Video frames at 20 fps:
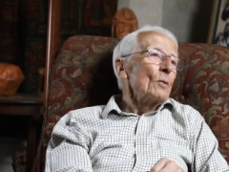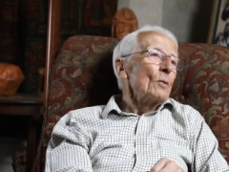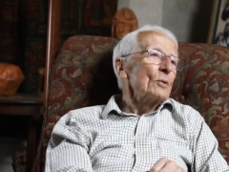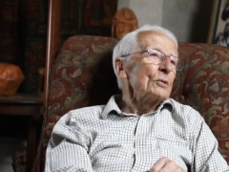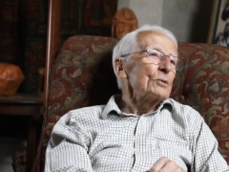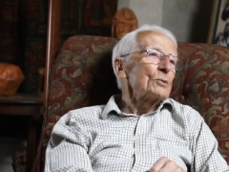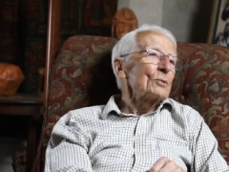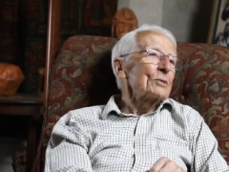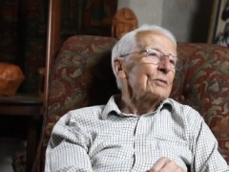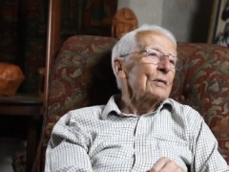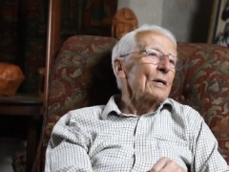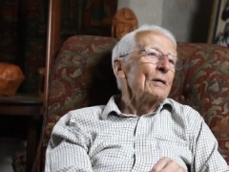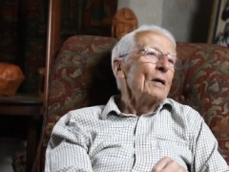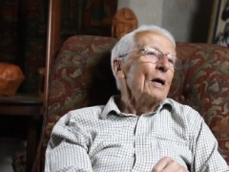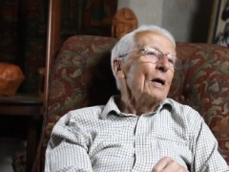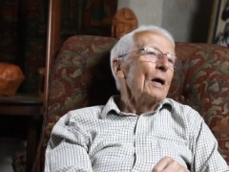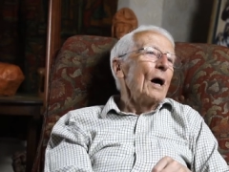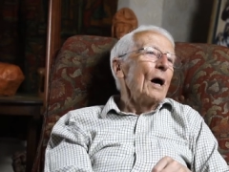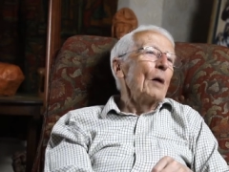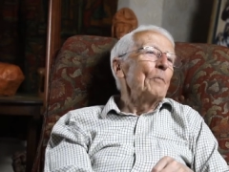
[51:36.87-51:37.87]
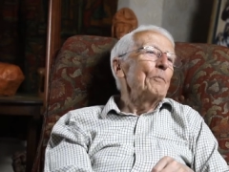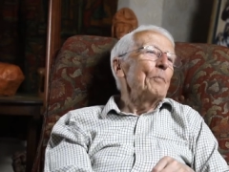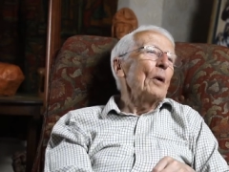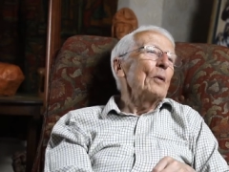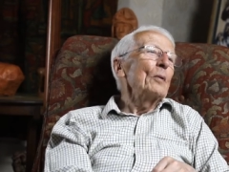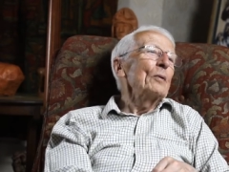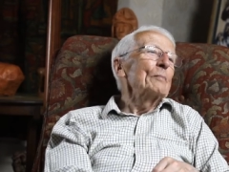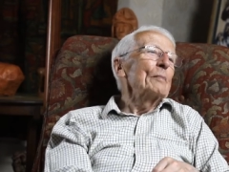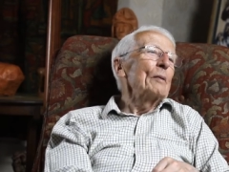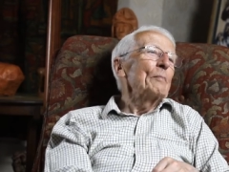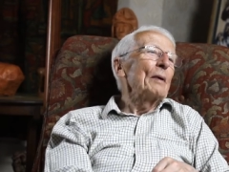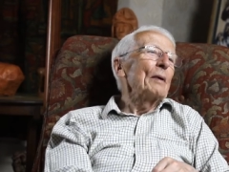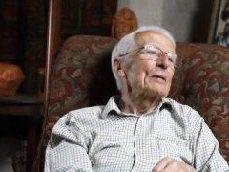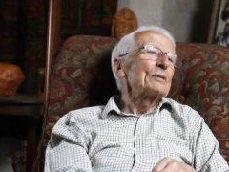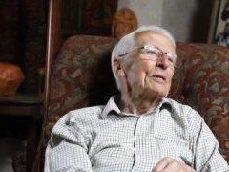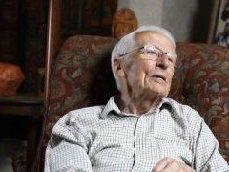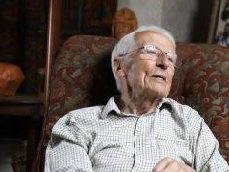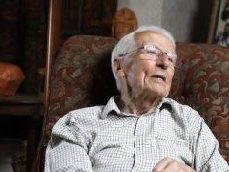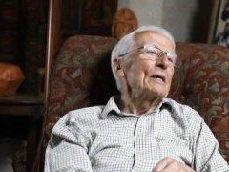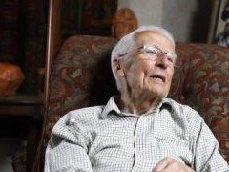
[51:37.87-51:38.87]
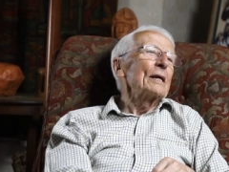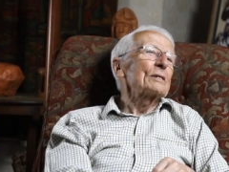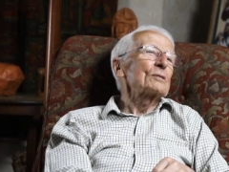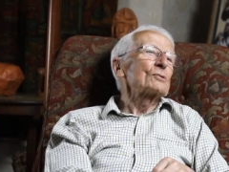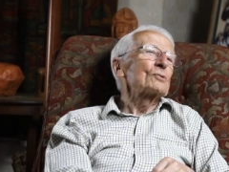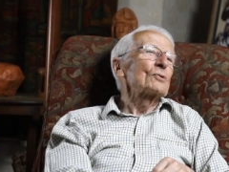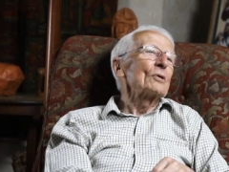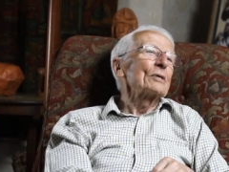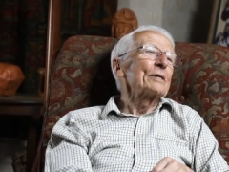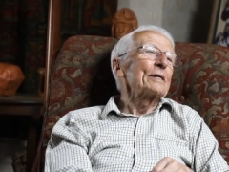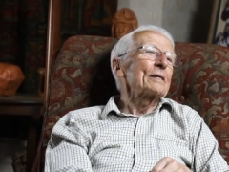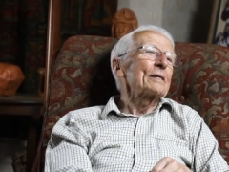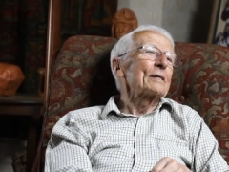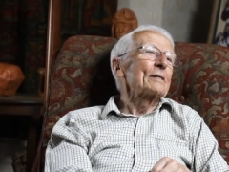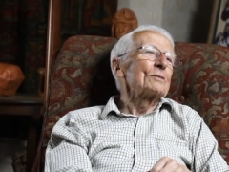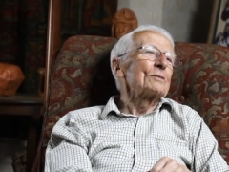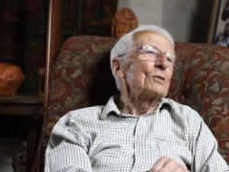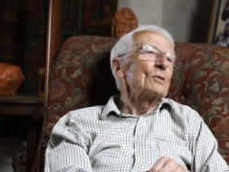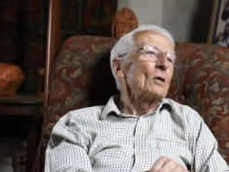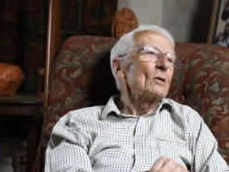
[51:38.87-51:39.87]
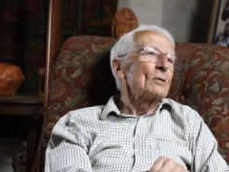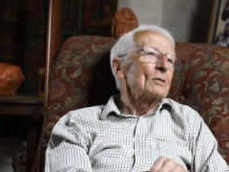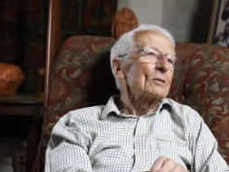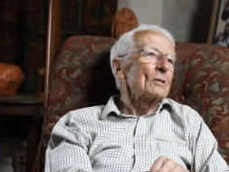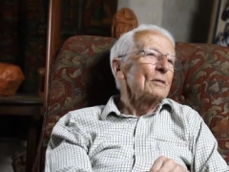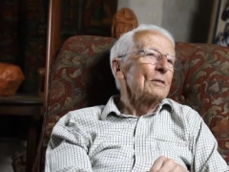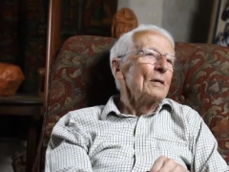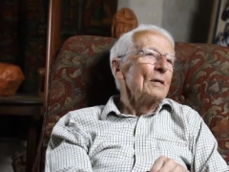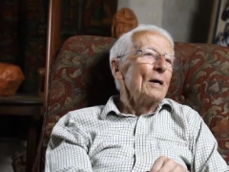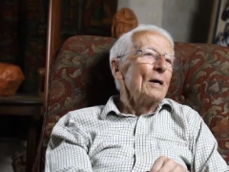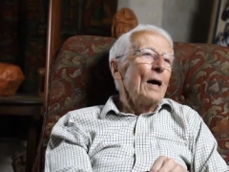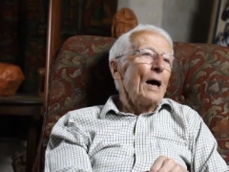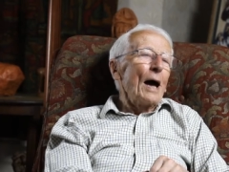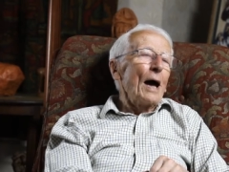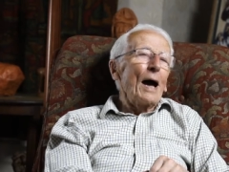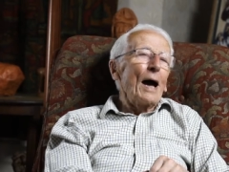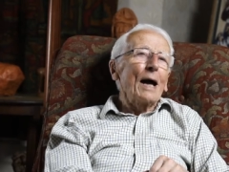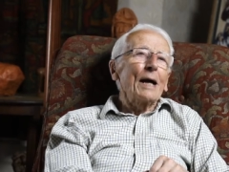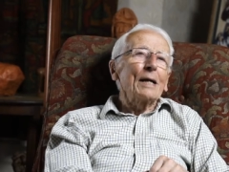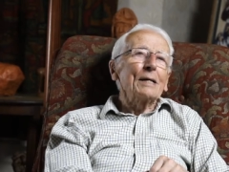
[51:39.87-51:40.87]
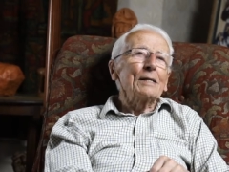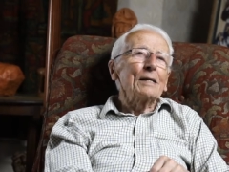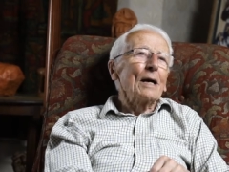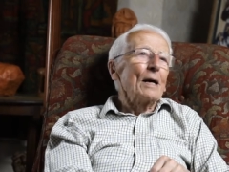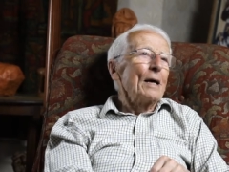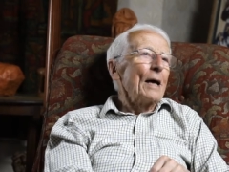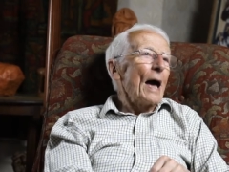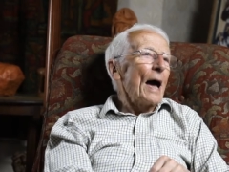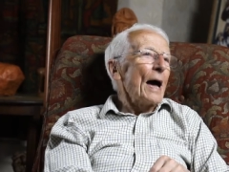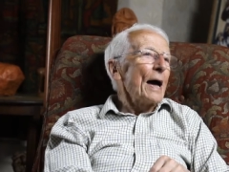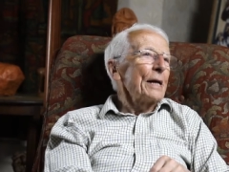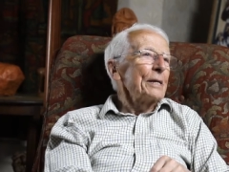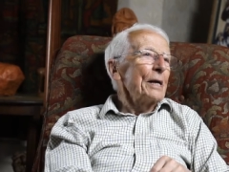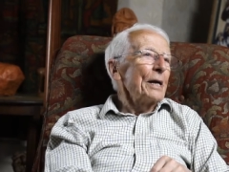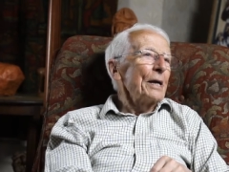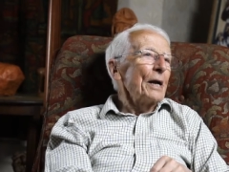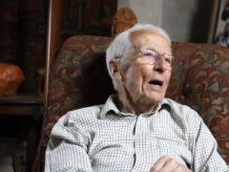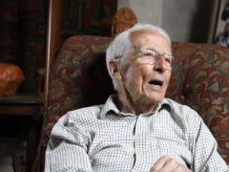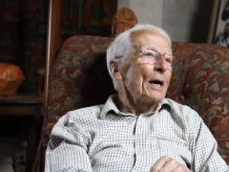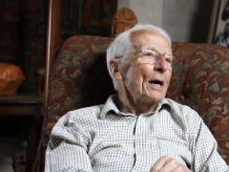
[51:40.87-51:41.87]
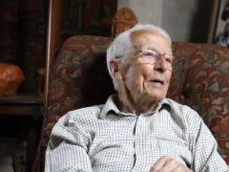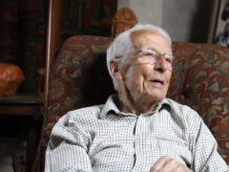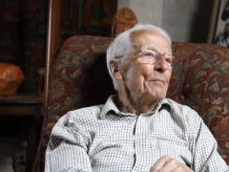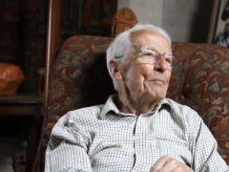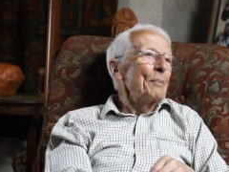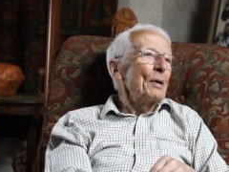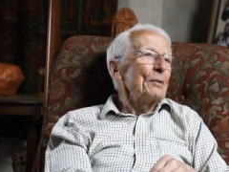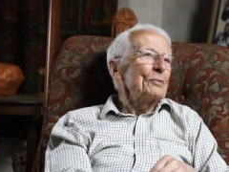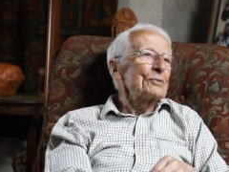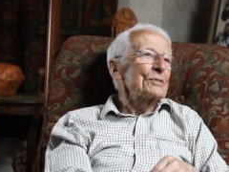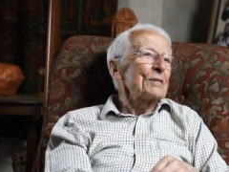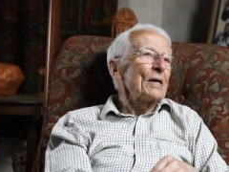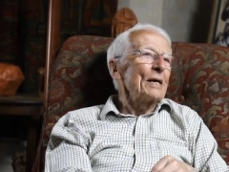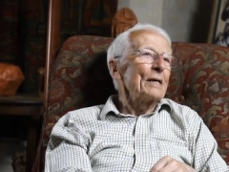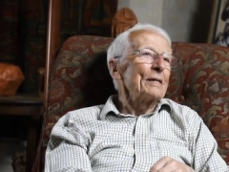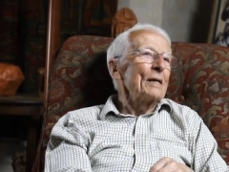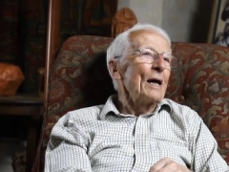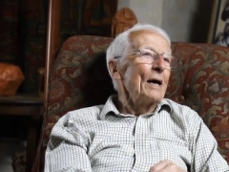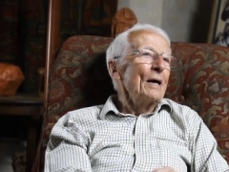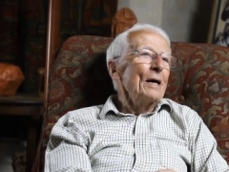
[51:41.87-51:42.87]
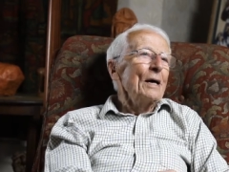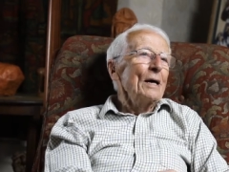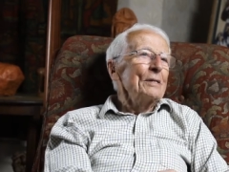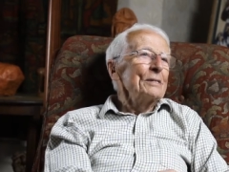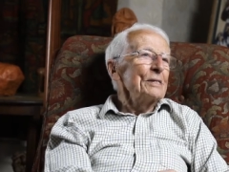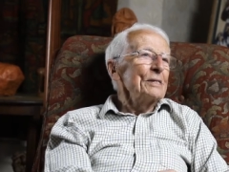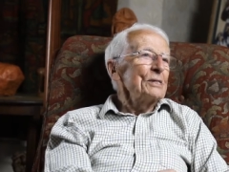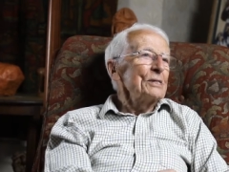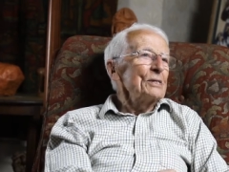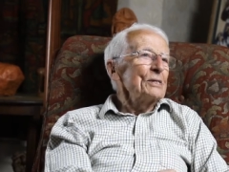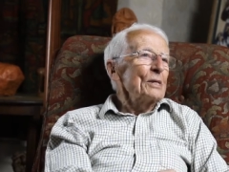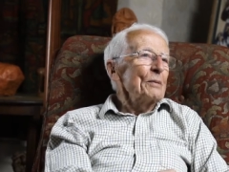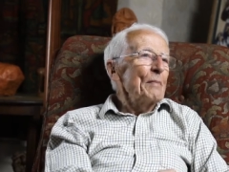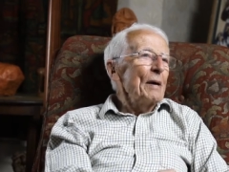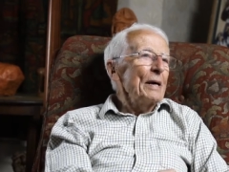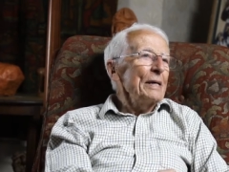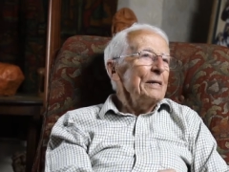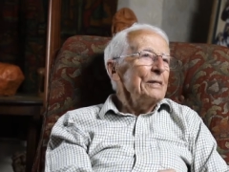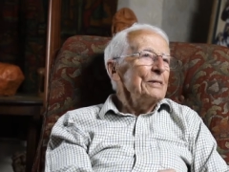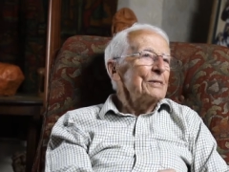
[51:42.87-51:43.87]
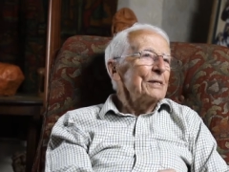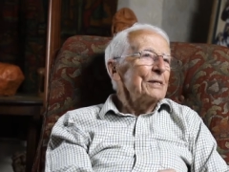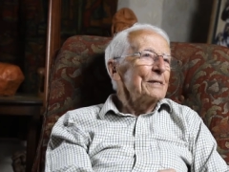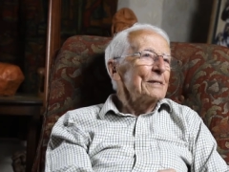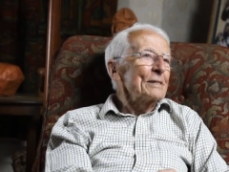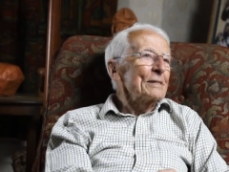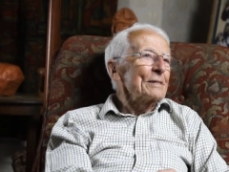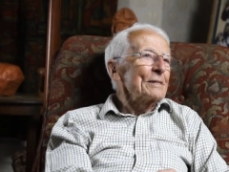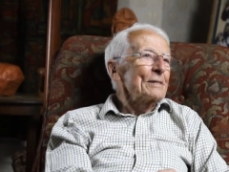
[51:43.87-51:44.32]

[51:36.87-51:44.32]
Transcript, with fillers: which was a, a poem about an electronic dog, and Anne and I both said, "This is amazing.